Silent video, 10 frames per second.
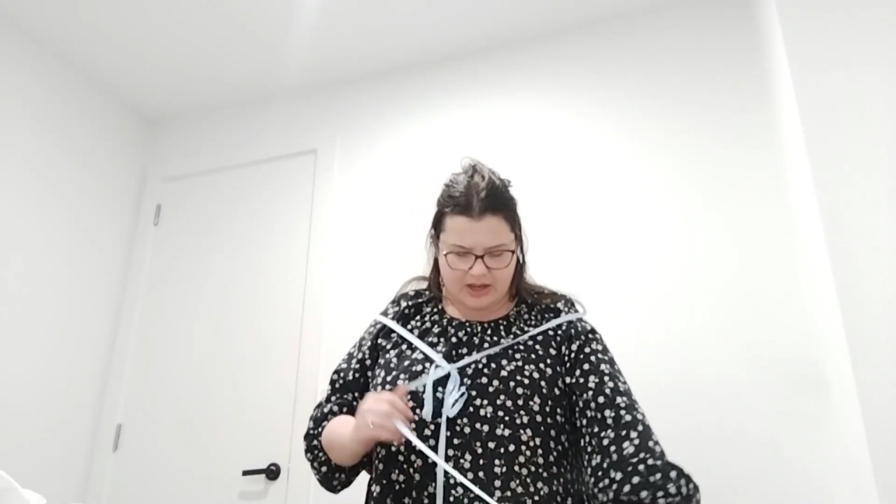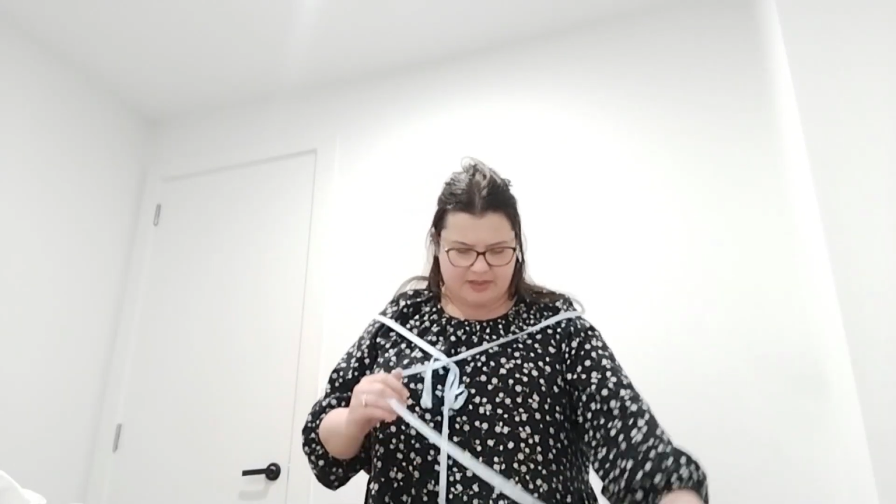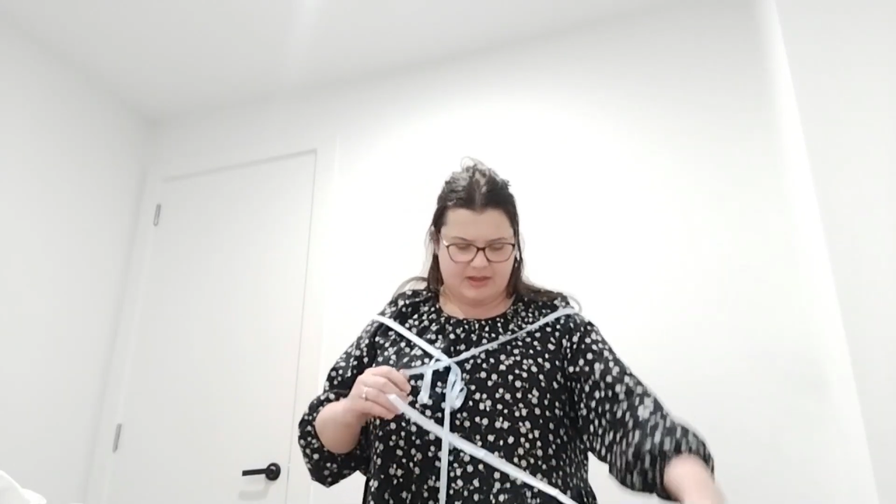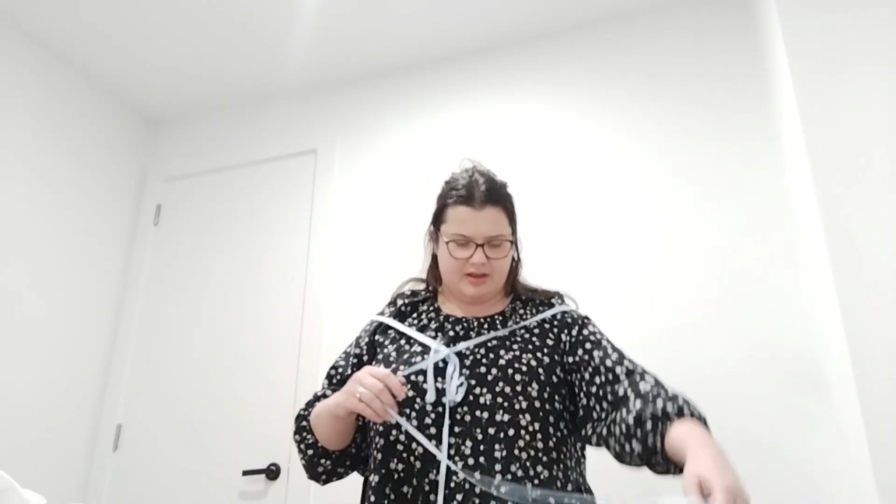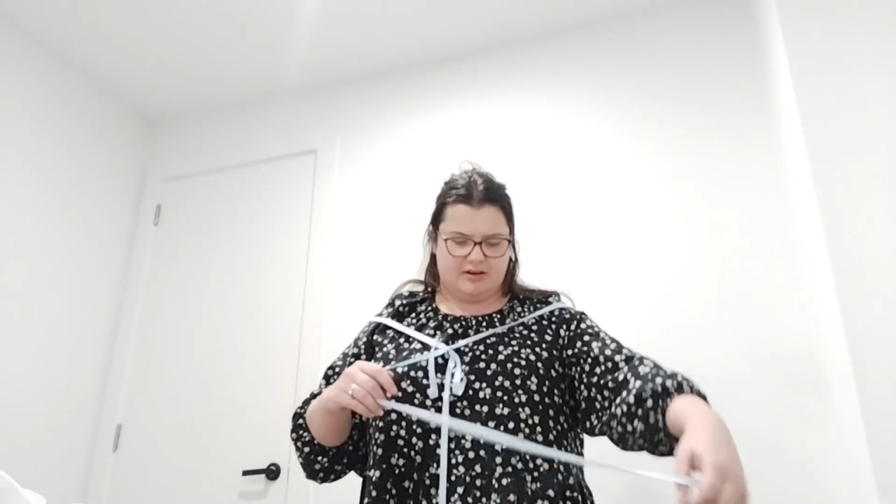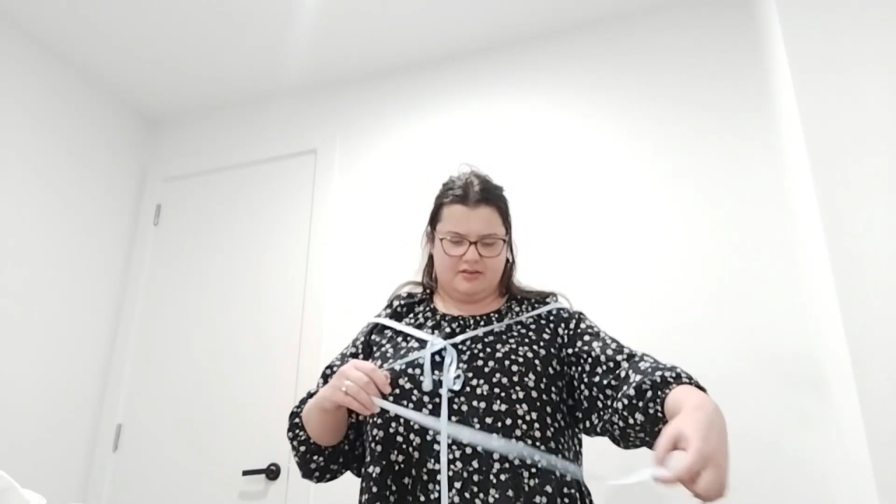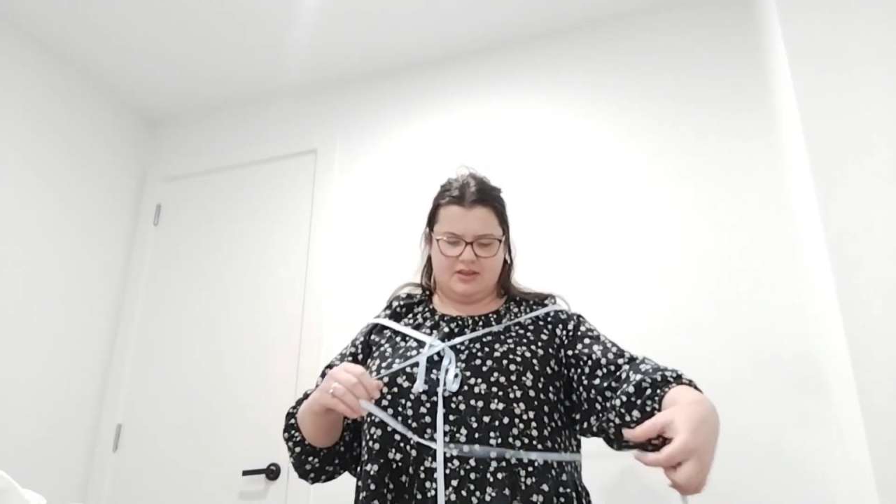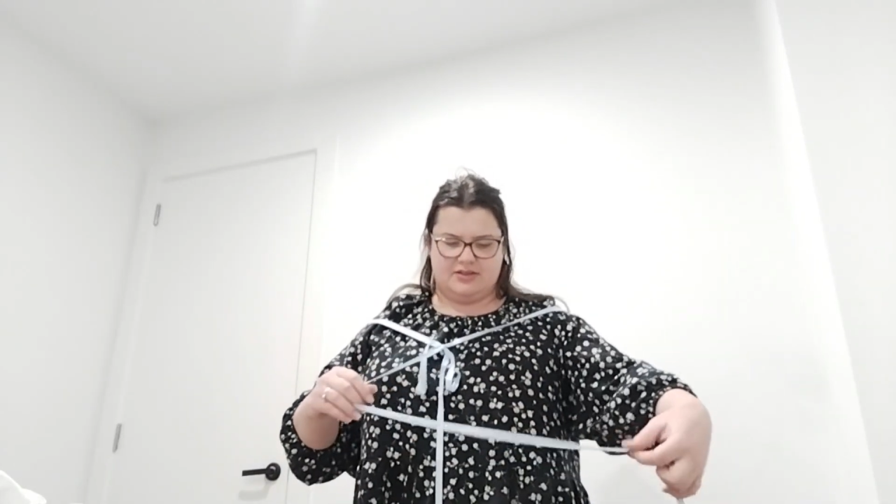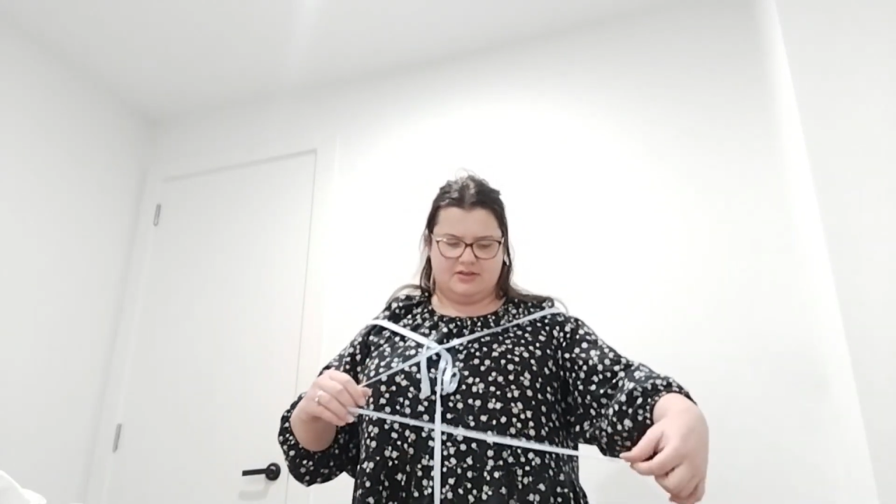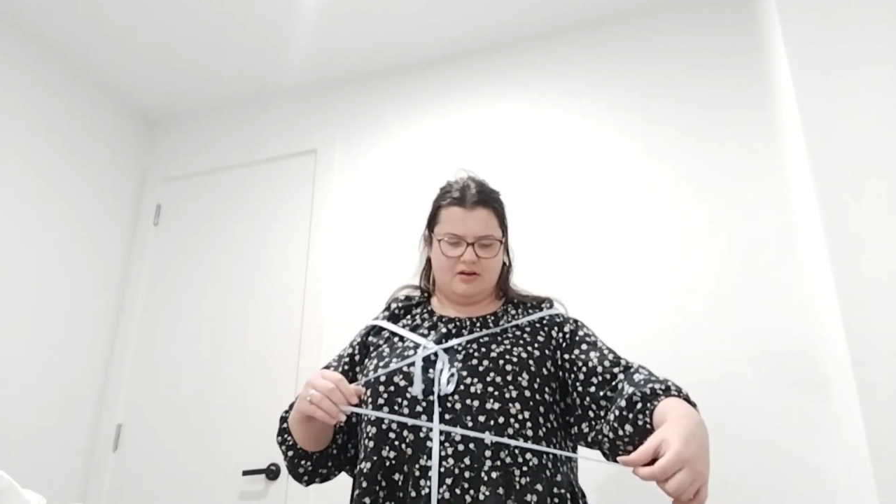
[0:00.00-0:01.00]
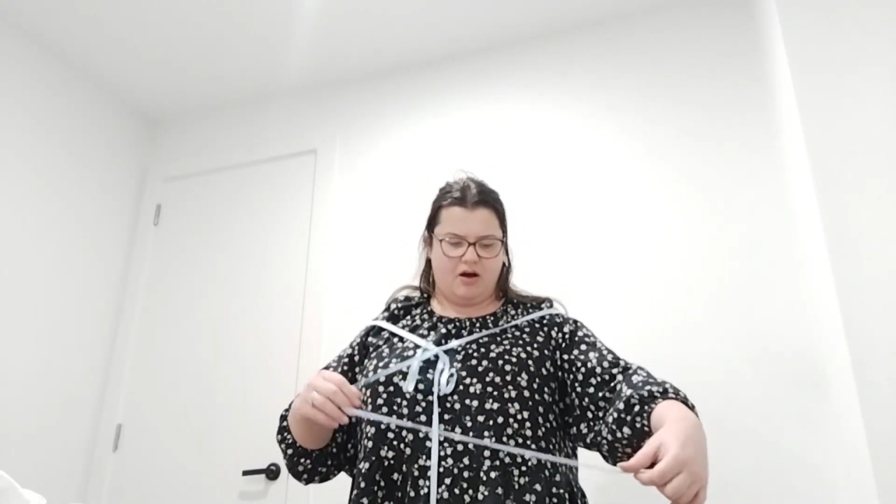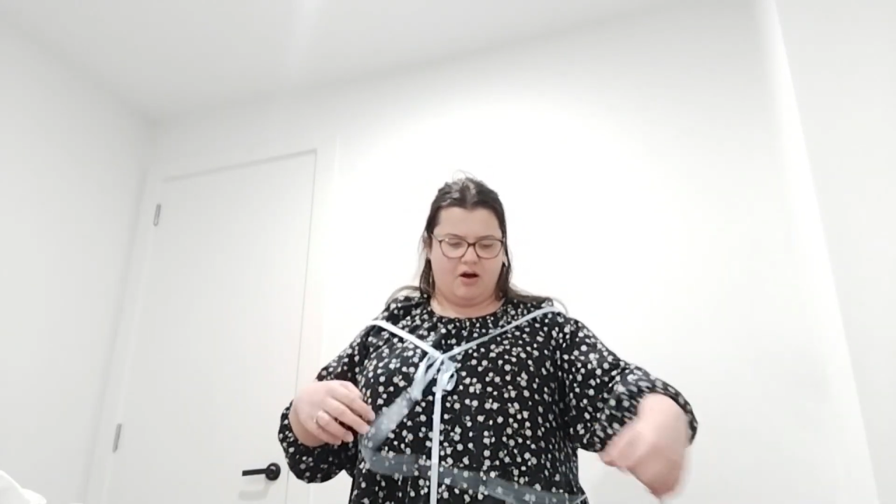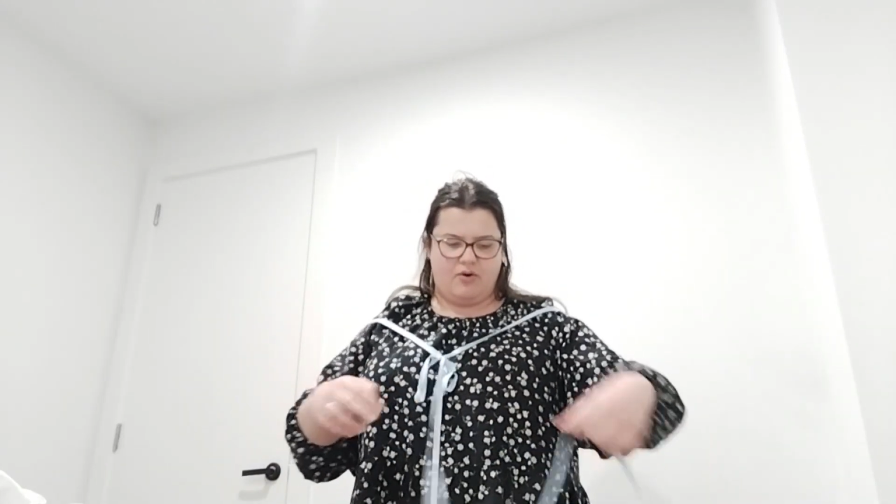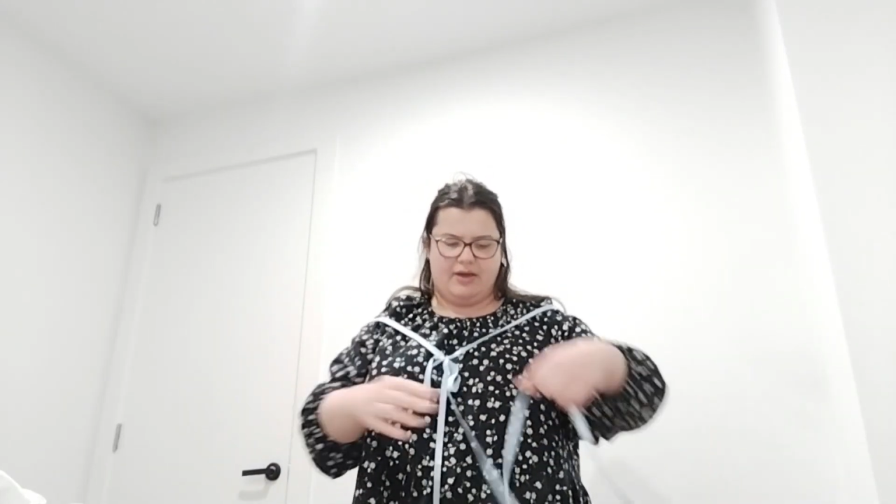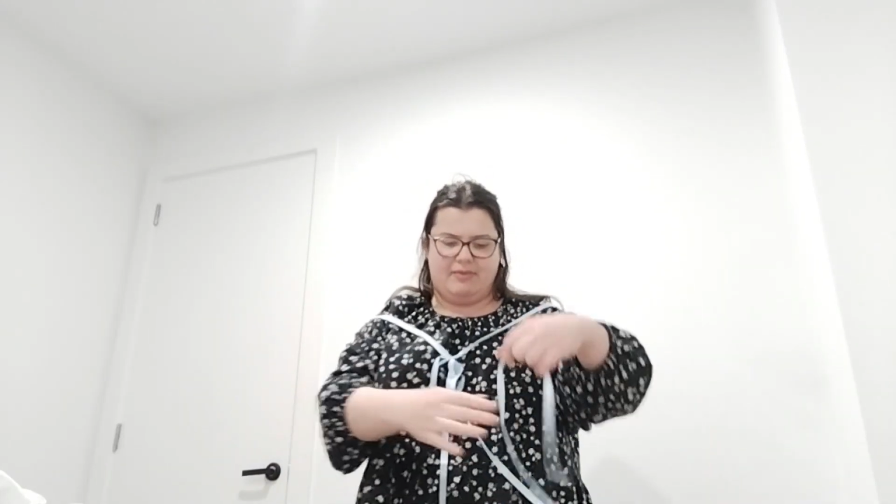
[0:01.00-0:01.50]
And then there's a
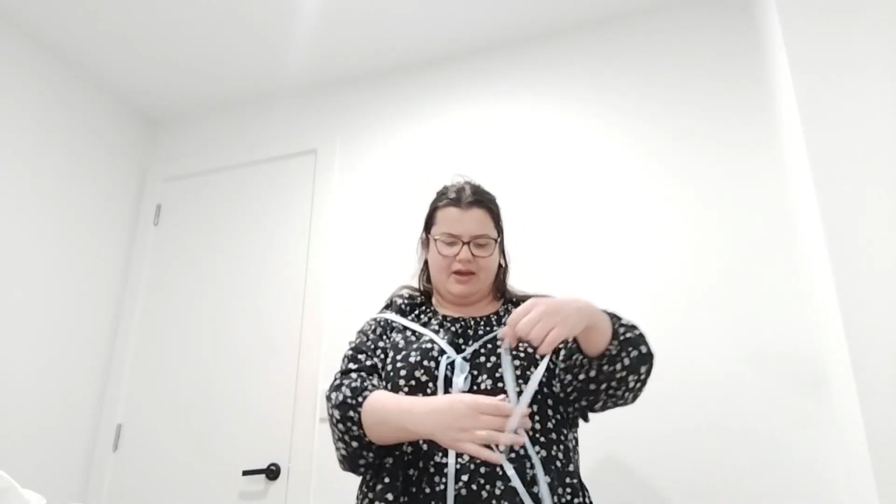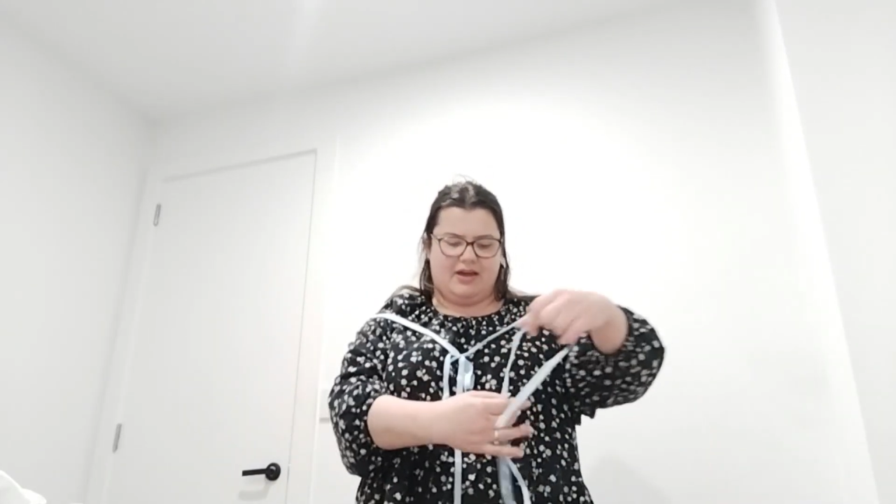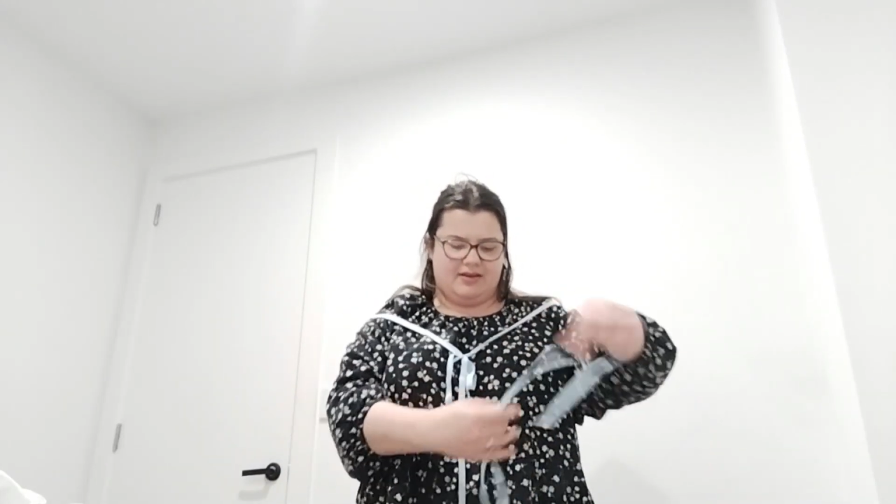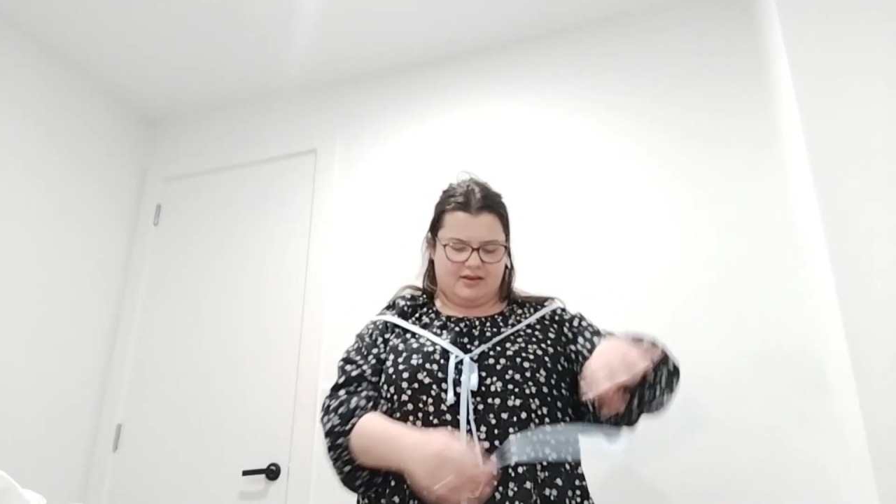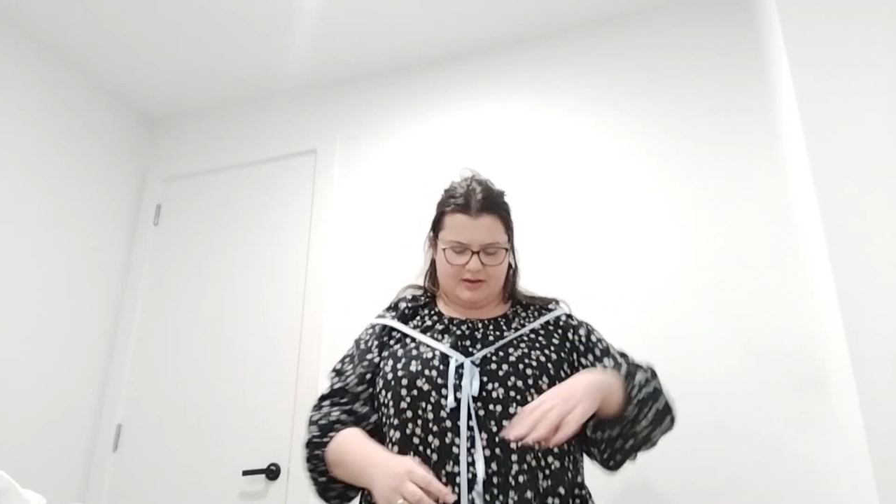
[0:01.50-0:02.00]
whole heap hanging